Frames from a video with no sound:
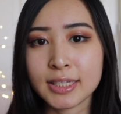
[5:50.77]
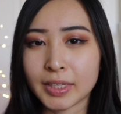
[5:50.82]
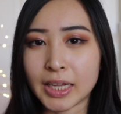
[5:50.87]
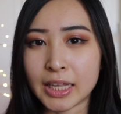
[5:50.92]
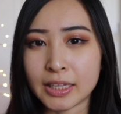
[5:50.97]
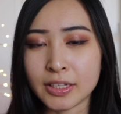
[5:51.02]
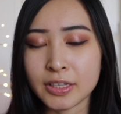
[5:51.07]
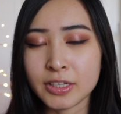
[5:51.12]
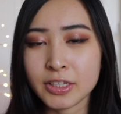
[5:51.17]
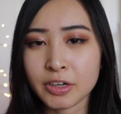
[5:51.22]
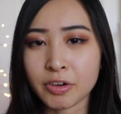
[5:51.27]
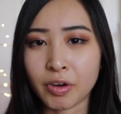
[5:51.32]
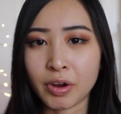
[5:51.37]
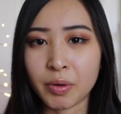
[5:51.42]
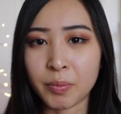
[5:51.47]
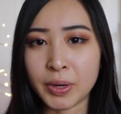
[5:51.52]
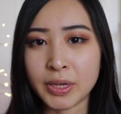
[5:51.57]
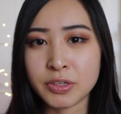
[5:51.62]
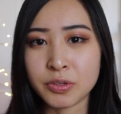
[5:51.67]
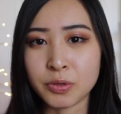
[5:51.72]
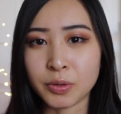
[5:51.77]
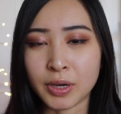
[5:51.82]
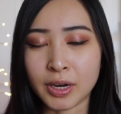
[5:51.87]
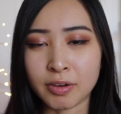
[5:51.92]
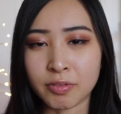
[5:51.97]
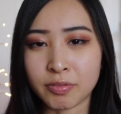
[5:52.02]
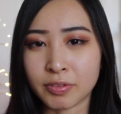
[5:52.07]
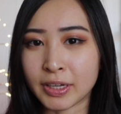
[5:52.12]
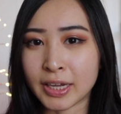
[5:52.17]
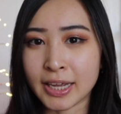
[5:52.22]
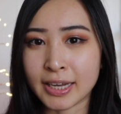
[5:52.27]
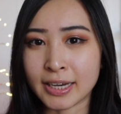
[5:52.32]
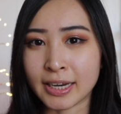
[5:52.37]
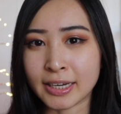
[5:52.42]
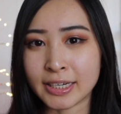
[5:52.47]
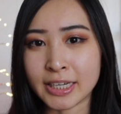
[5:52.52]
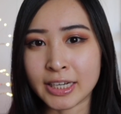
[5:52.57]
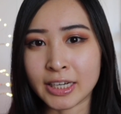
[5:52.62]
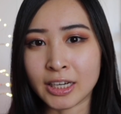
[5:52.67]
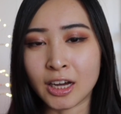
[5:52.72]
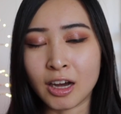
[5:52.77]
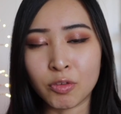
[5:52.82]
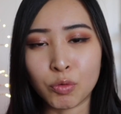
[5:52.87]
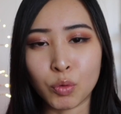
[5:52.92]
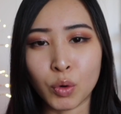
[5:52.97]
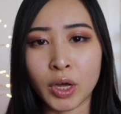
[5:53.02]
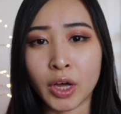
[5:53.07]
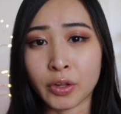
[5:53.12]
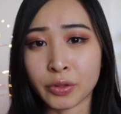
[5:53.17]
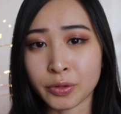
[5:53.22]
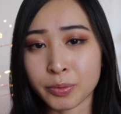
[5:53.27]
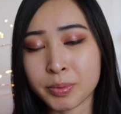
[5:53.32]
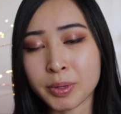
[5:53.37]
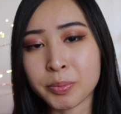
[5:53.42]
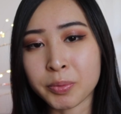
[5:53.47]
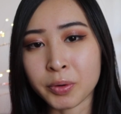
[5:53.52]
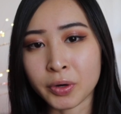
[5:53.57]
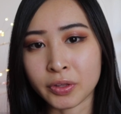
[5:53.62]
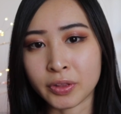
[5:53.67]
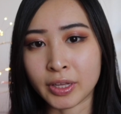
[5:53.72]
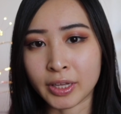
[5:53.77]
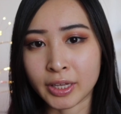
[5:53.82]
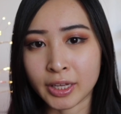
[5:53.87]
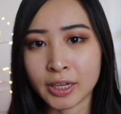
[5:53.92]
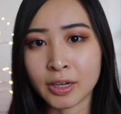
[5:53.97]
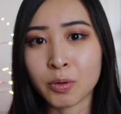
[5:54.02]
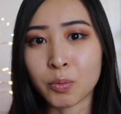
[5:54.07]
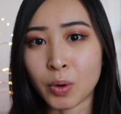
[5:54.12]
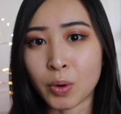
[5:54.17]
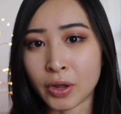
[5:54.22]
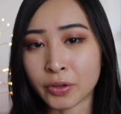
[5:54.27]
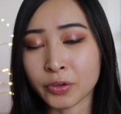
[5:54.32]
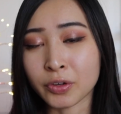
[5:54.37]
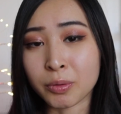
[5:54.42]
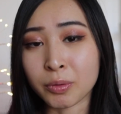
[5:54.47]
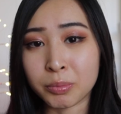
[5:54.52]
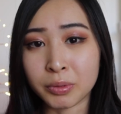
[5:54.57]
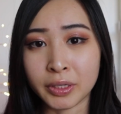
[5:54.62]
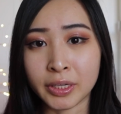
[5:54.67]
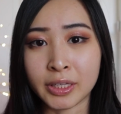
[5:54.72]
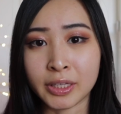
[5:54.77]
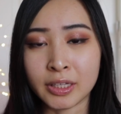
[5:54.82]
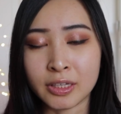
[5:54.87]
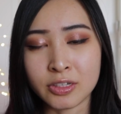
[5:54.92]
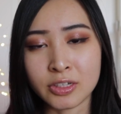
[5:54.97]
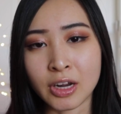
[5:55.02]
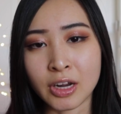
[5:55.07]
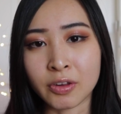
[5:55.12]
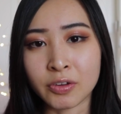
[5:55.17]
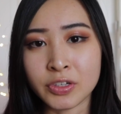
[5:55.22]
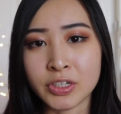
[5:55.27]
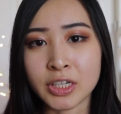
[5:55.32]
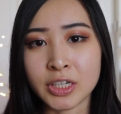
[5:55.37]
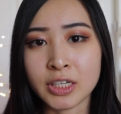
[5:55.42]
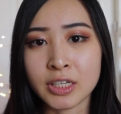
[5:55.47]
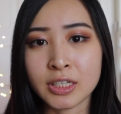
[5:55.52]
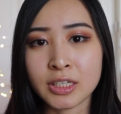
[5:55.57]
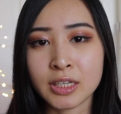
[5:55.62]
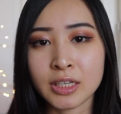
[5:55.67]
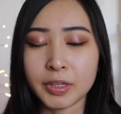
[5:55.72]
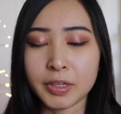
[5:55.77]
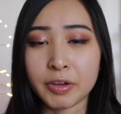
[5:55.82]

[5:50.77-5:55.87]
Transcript: And this is a great way to kind of get an idea of what other people are thinking while they're completing these challenges.